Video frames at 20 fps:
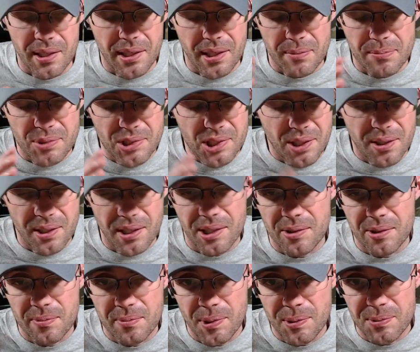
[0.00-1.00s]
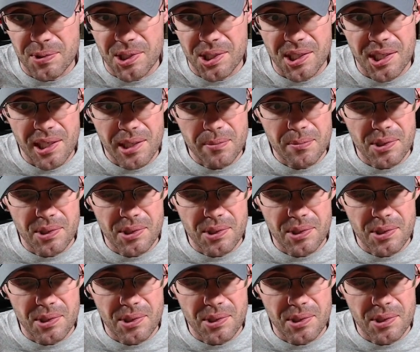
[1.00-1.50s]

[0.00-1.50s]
I'm sorry I don't remember the name,